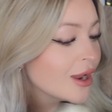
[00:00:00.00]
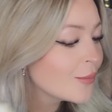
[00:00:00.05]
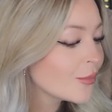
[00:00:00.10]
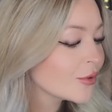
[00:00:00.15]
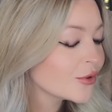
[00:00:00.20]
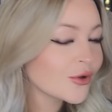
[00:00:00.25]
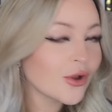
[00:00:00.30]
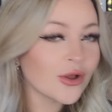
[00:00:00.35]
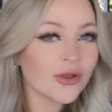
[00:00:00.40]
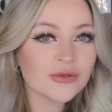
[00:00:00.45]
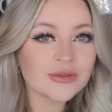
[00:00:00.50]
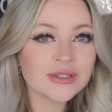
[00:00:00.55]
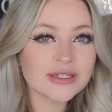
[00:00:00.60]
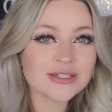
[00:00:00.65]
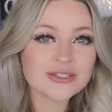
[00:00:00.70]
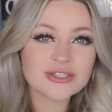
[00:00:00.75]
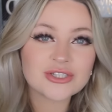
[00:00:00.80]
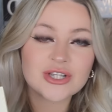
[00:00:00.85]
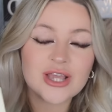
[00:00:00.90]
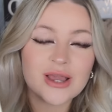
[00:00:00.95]
But not only
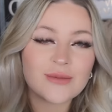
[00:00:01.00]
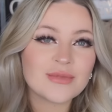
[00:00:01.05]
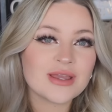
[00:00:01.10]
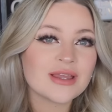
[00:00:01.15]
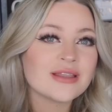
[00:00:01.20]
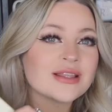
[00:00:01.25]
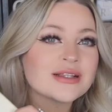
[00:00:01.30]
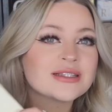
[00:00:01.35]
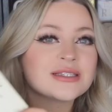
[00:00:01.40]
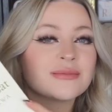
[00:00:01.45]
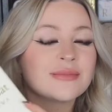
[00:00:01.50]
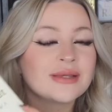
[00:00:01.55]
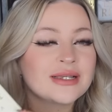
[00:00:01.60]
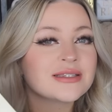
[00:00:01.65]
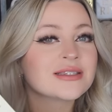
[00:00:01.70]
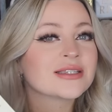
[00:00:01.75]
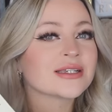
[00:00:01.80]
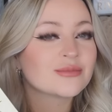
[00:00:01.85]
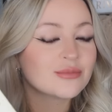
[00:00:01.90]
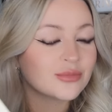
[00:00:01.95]
did she get me this
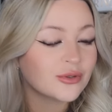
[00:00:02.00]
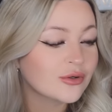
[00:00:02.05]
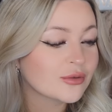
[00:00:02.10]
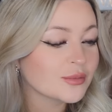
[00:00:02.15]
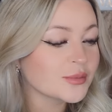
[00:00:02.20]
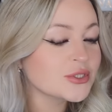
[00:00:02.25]
amazing book,